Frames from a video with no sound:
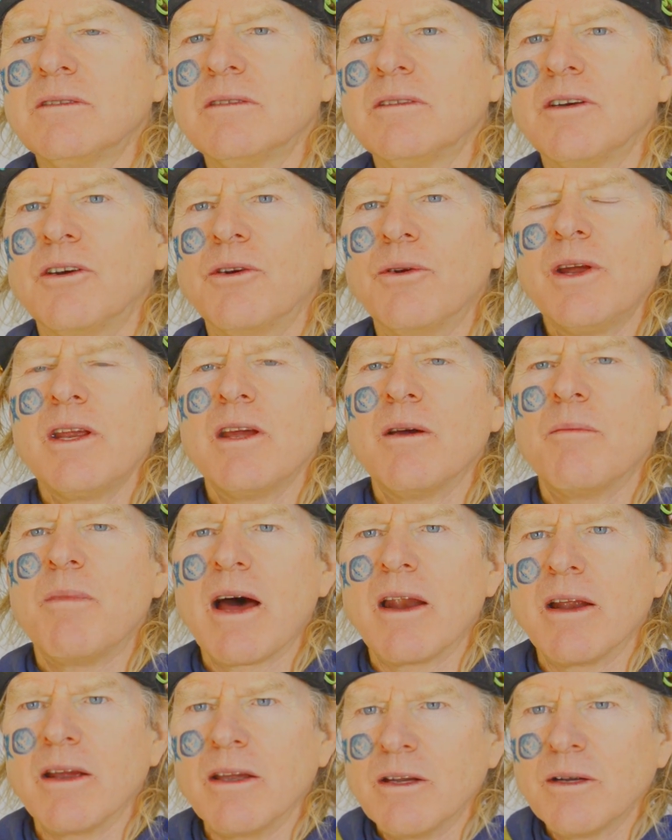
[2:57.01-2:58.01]
gritty
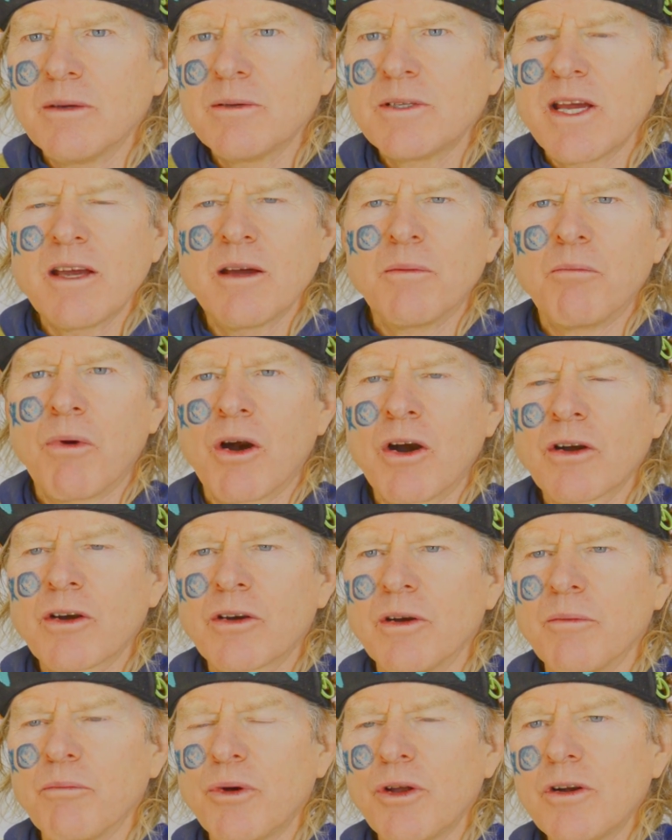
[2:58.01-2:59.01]
about it, you know, take a
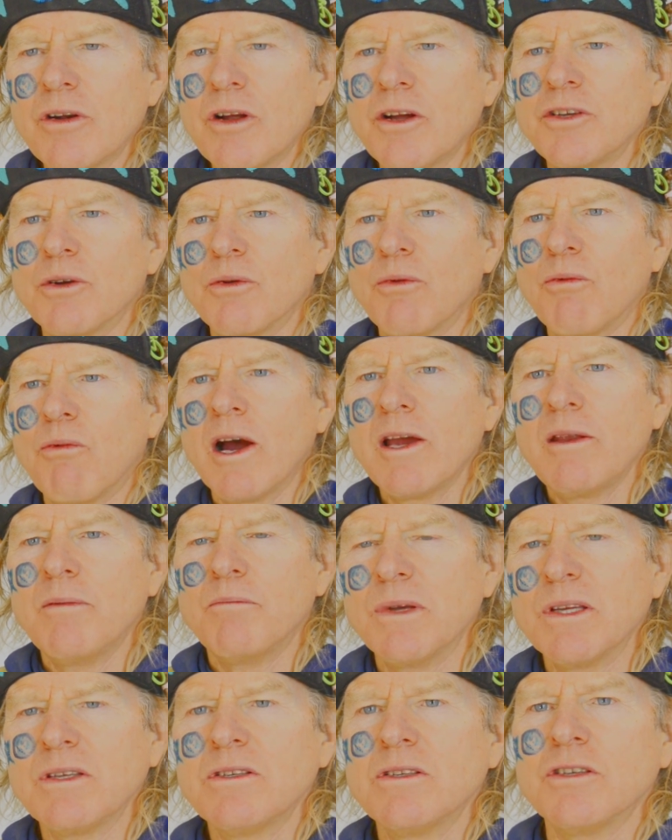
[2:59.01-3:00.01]
marker and put it on your white
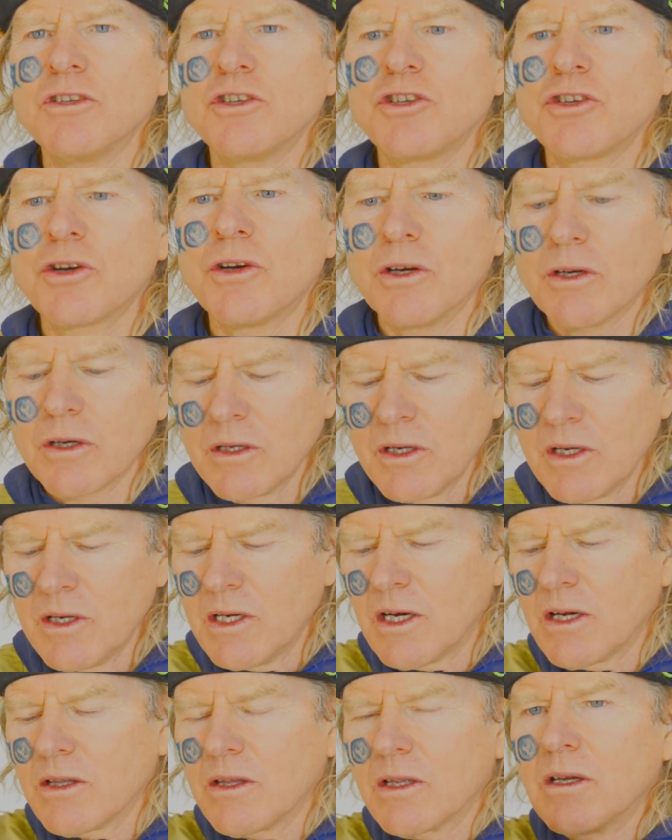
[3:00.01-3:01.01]
business shirt,
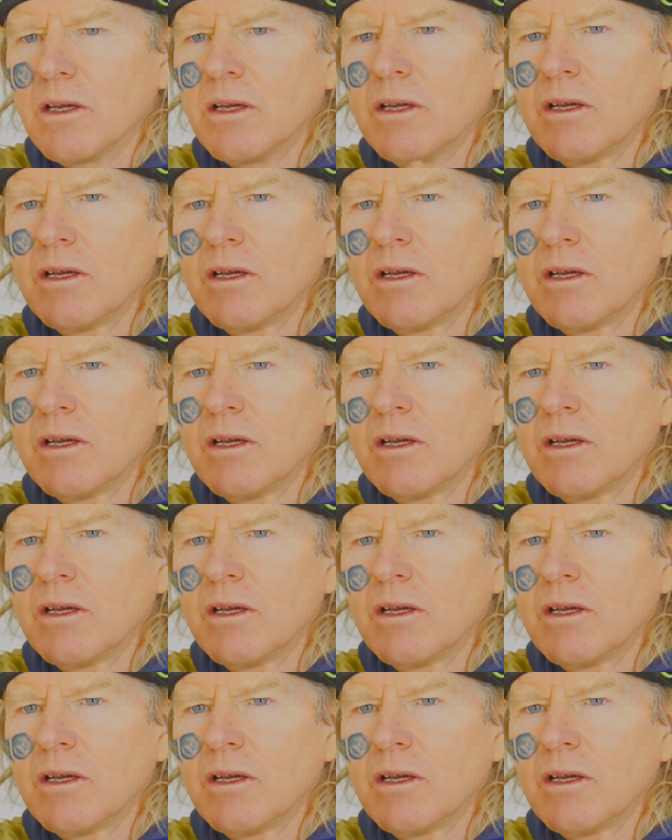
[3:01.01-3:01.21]
on the